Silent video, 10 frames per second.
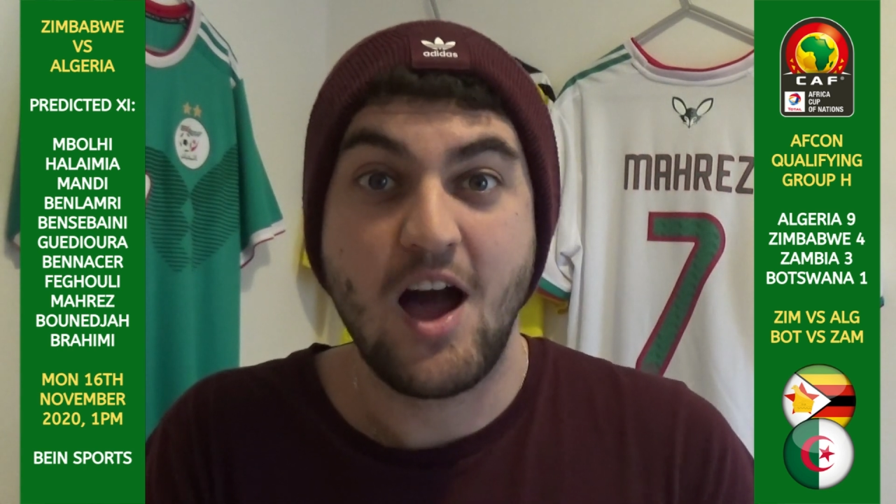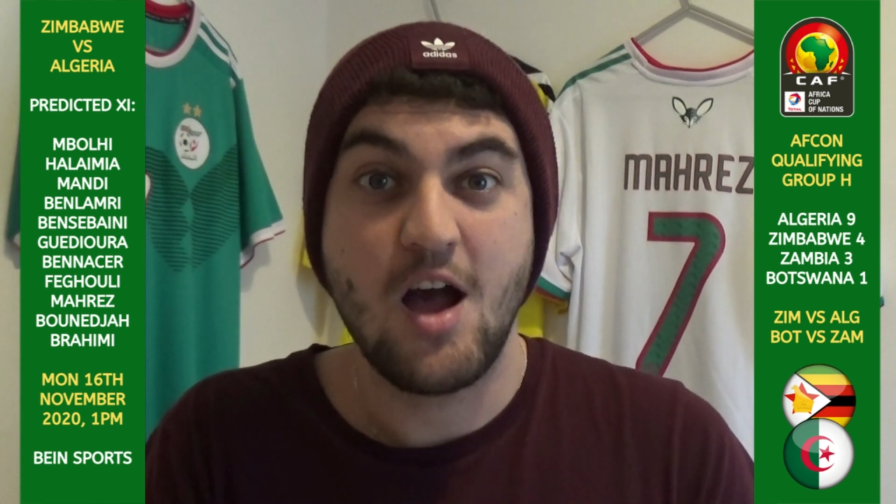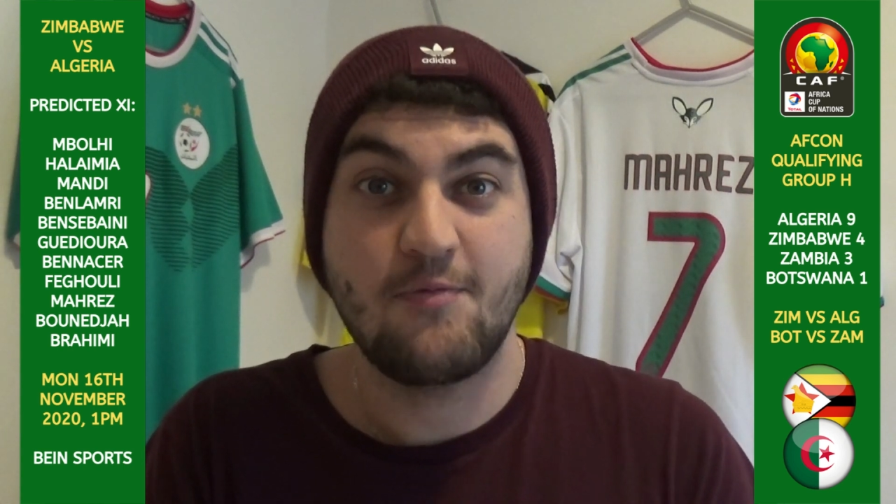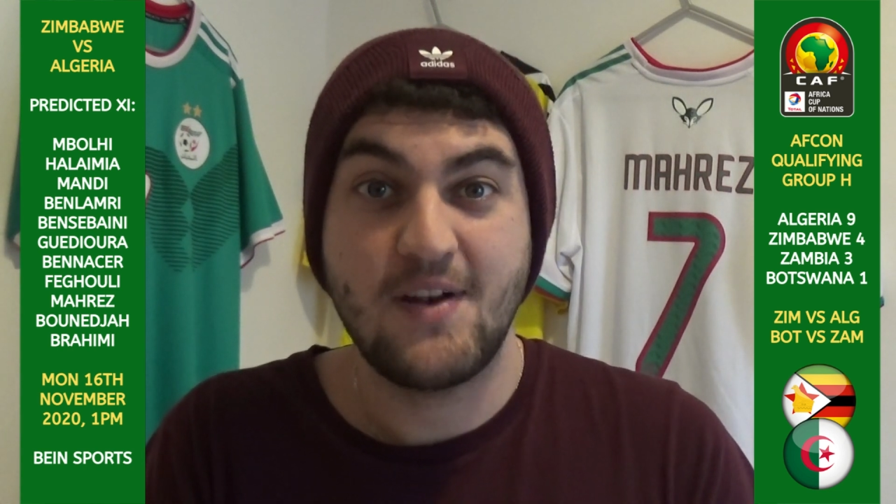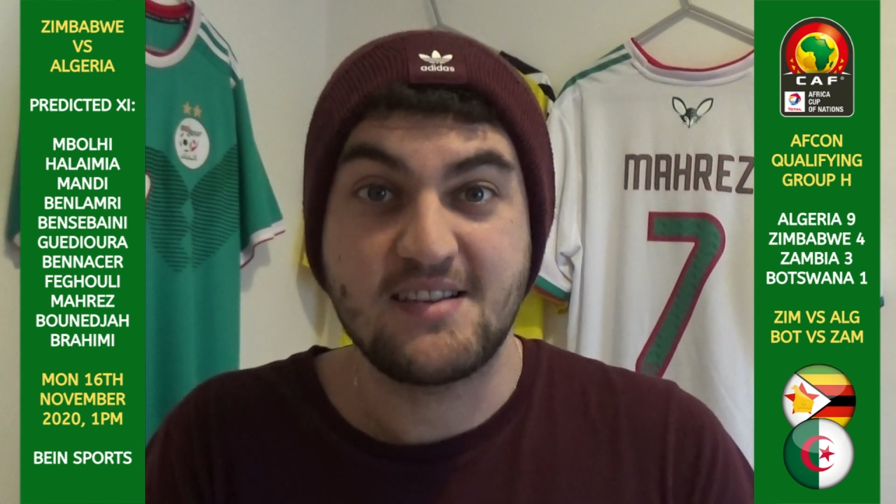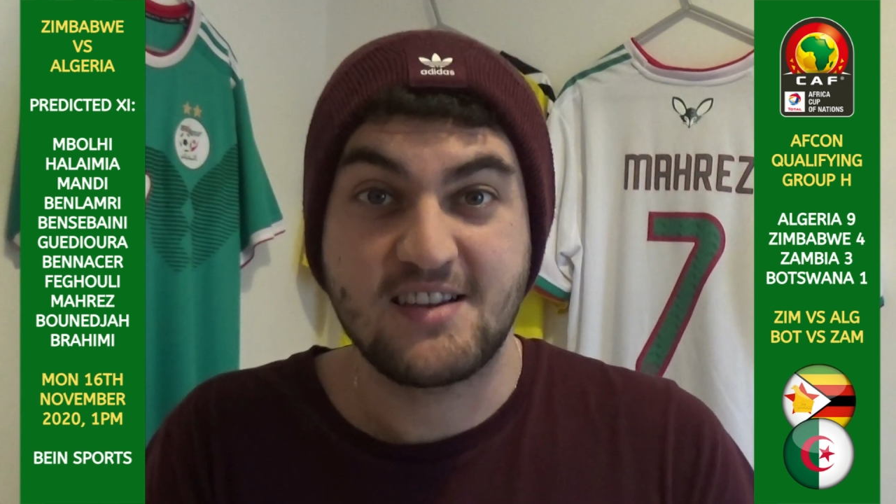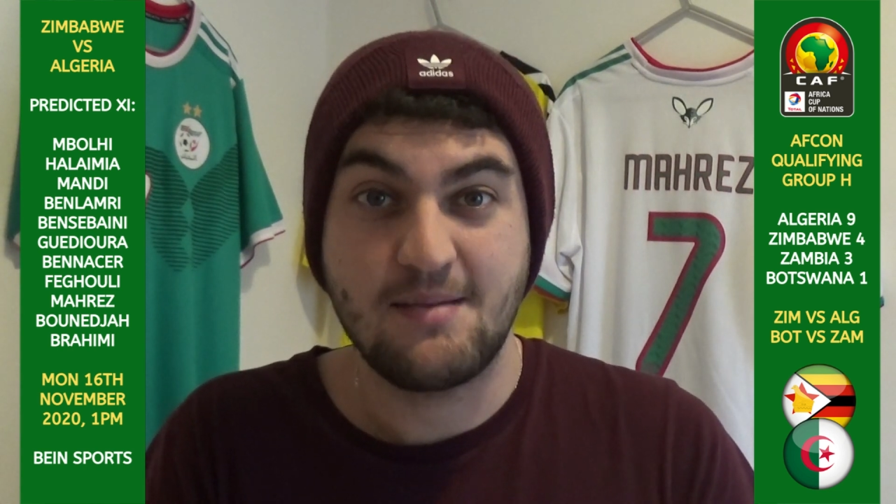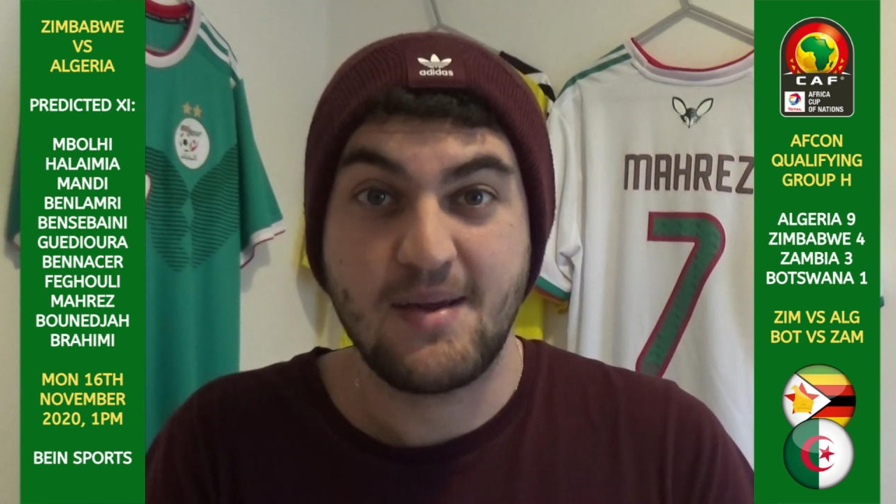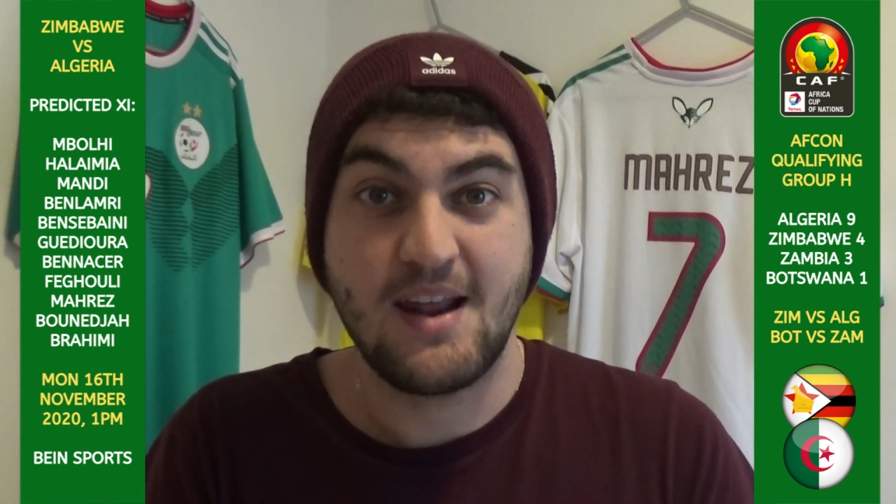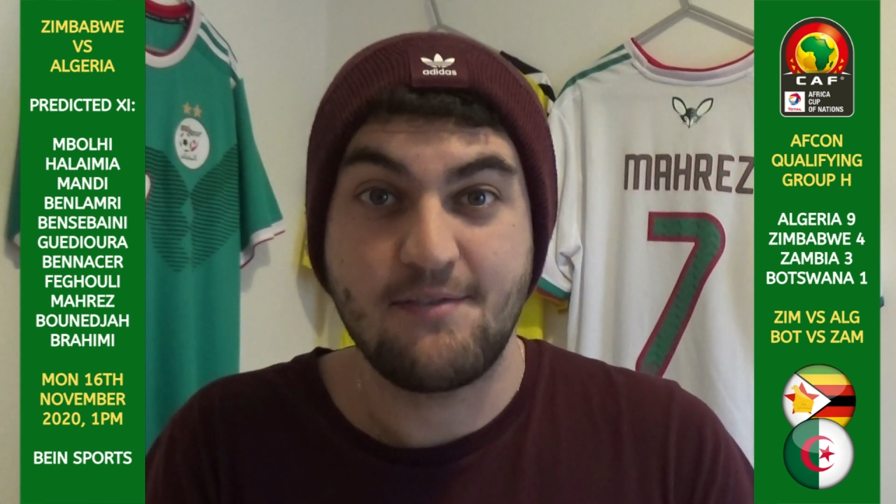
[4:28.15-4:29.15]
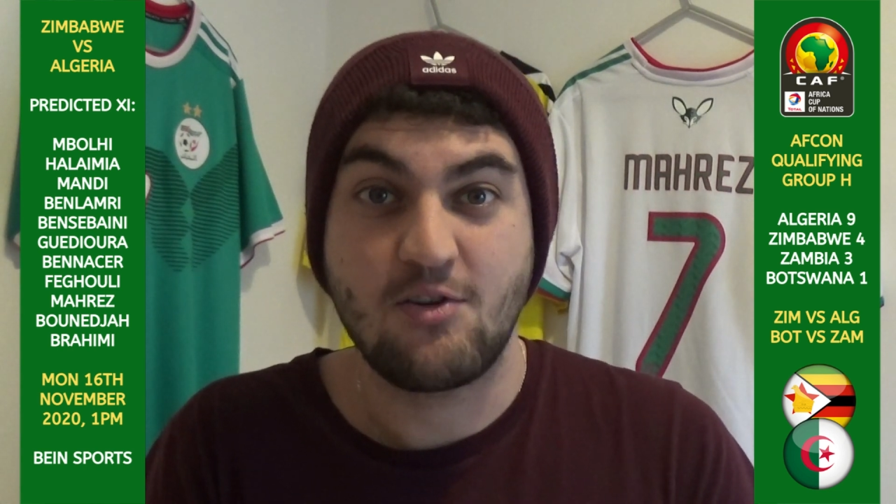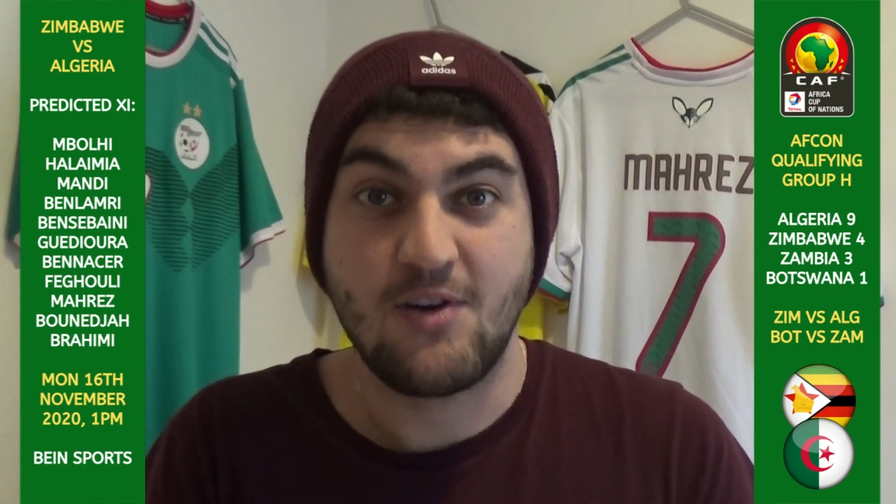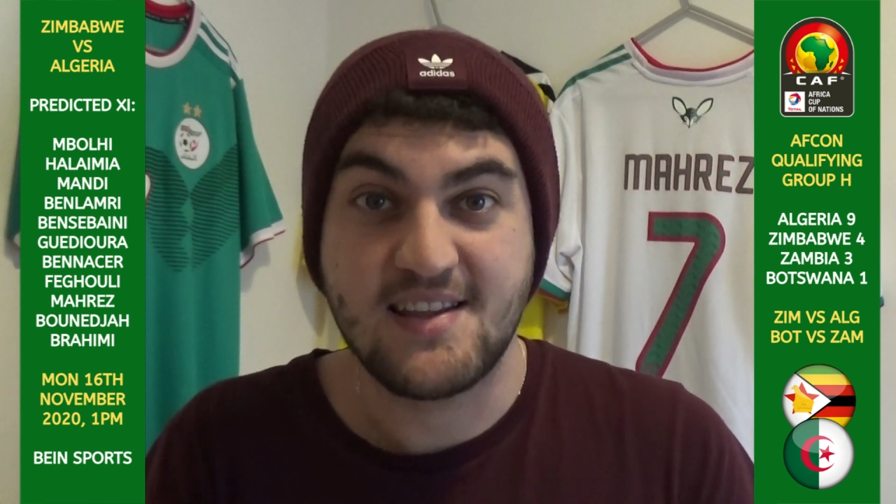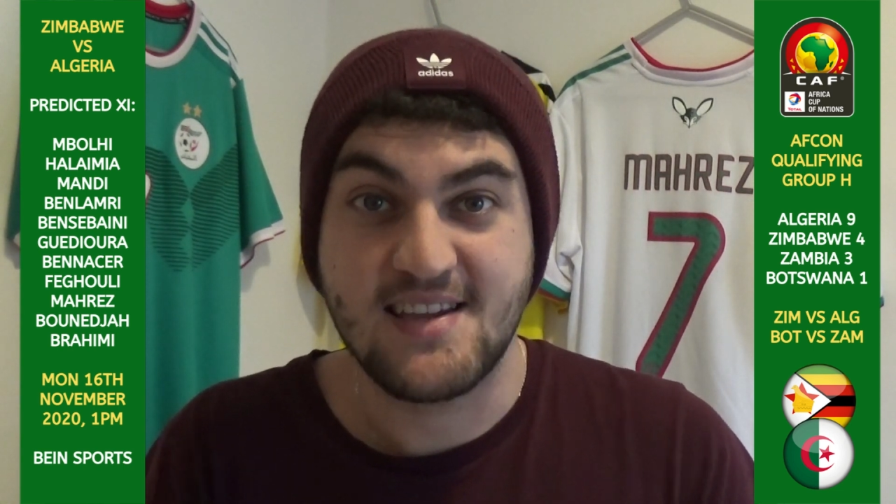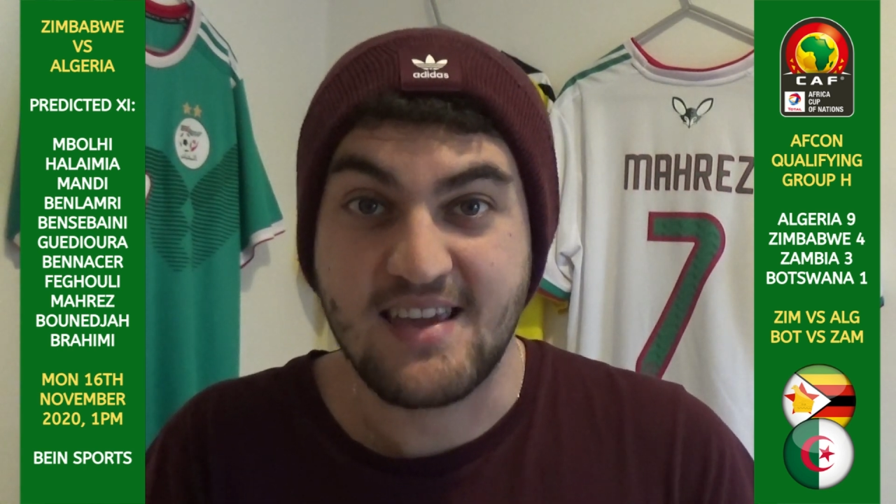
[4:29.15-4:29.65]
Hopefully it's going to be another
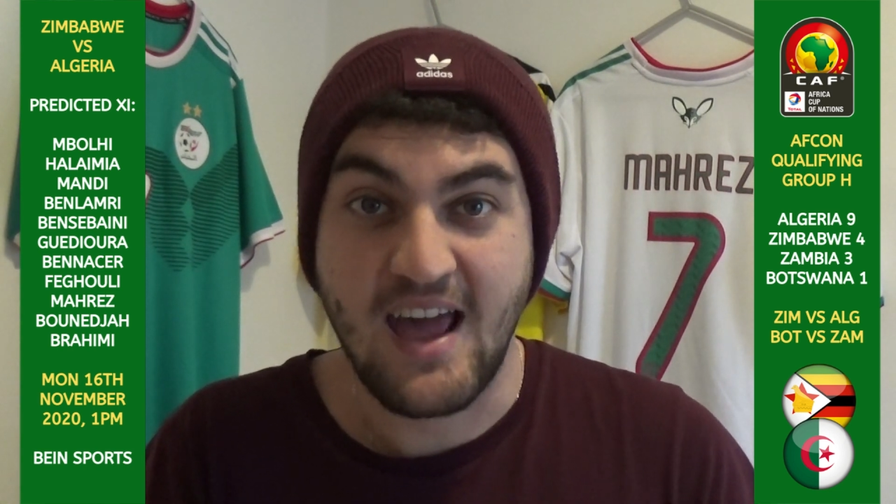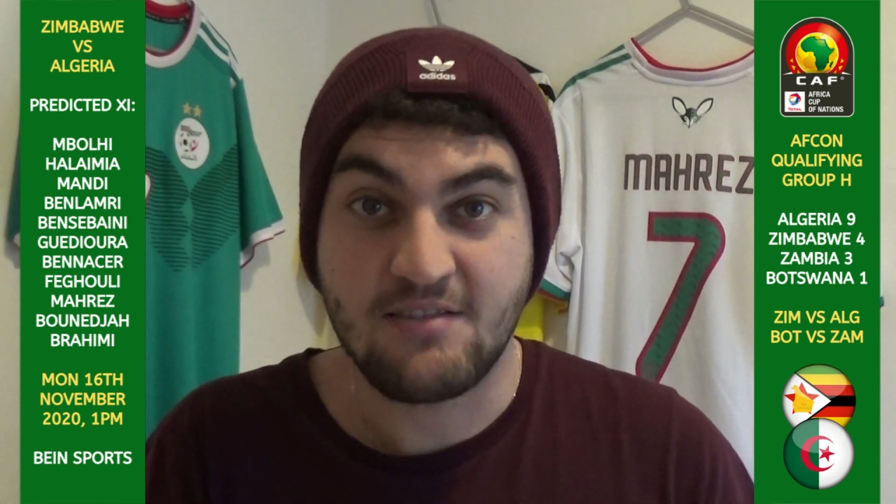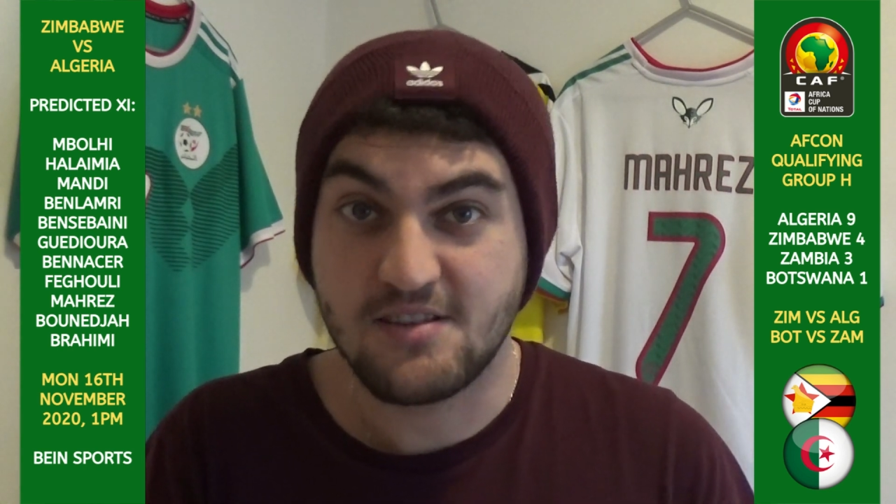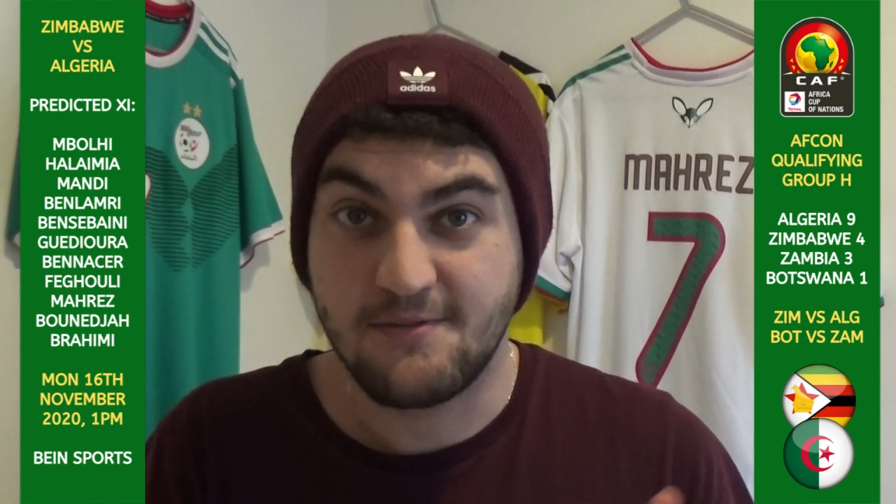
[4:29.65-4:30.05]
great encounter.